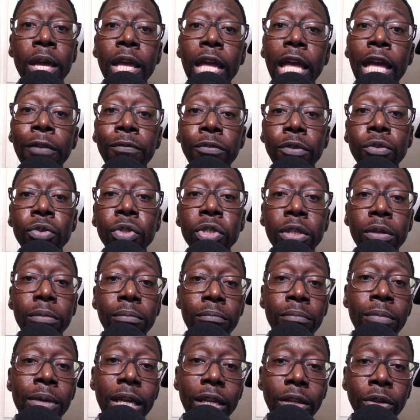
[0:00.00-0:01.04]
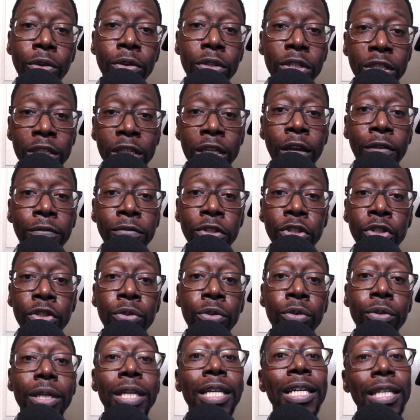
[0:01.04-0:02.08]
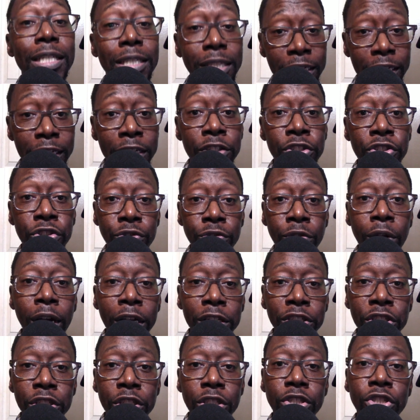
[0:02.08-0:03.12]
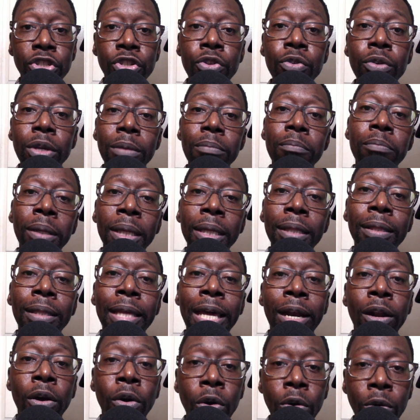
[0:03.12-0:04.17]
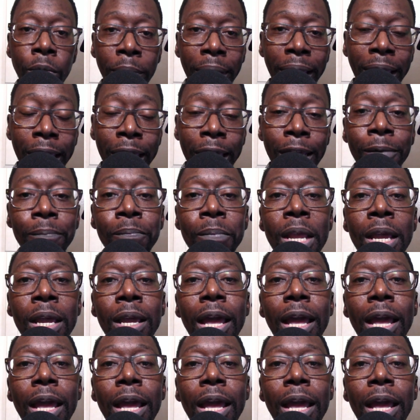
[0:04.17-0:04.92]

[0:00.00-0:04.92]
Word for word: if you submit yourself to his instructions, you can beat that old man.